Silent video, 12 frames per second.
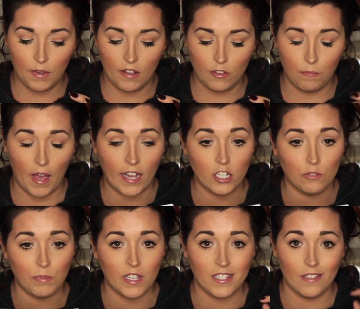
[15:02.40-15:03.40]
off the package
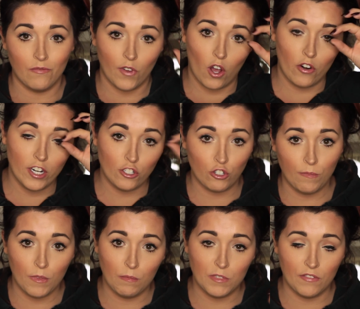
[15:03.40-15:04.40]
because I've already trimmed
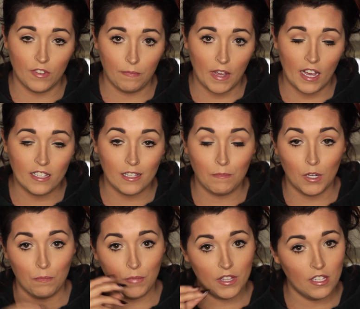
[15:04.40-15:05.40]
them to fit my eyes. I'm gonna
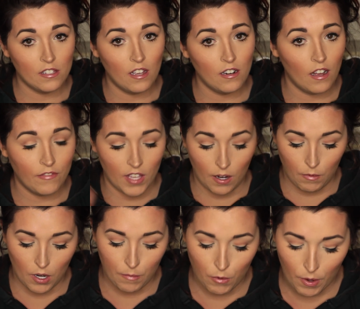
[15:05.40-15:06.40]
put these on off camera
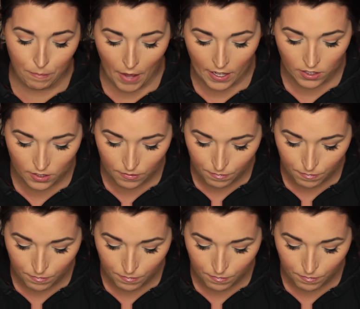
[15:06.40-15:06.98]
and I'll be right back.